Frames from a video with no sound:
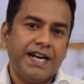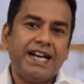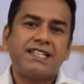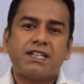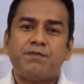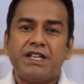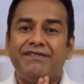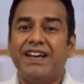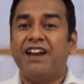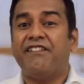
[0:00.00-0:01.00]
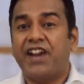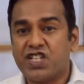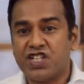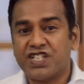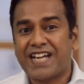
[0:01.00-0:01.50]
Disruptive
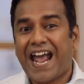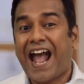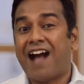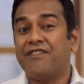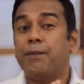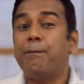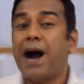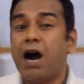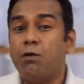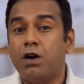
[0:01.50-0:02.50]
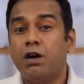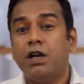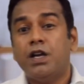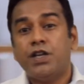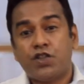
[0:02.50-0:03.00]
innovations have the power
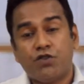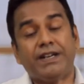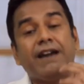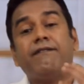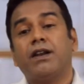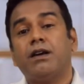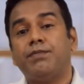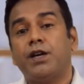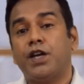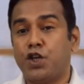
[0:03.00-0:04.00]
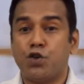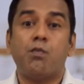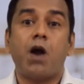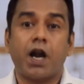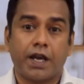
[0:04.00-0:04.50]
to develop new
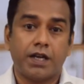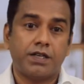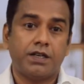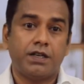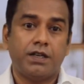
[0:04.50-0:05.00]
market.